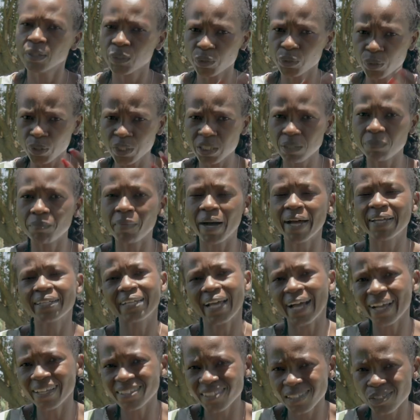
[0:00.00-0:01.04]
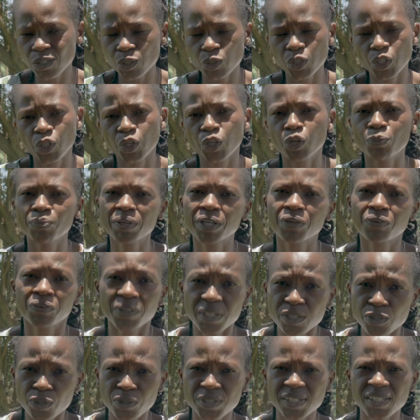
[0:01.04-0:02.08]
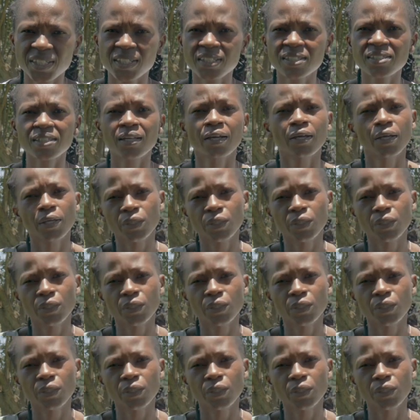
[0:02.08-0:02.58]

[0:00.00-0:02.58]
to demand access to economic resources,